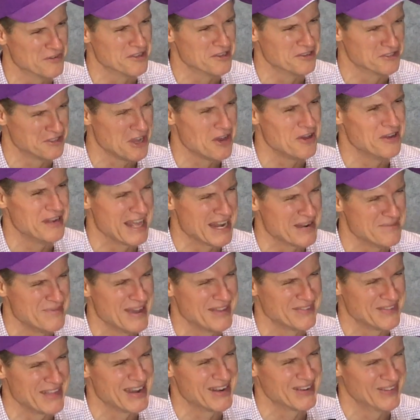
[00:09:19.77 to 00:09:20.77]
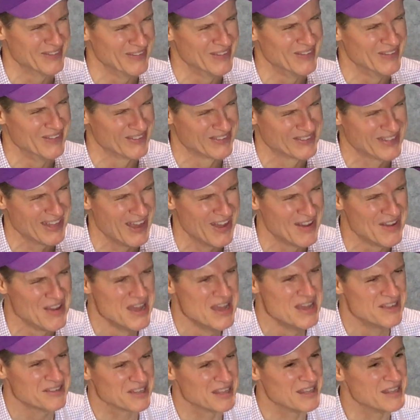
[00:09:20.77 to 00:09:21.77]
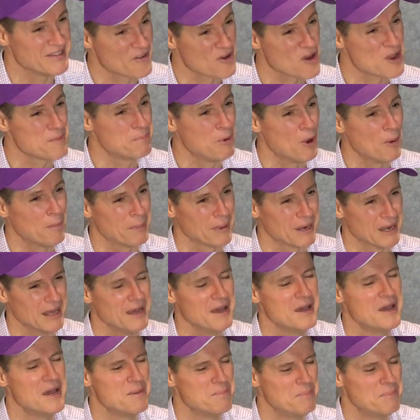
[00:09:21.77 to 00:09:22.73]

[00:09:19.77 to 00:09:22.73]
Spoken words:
There's no doubt about that at all. So they're very popular,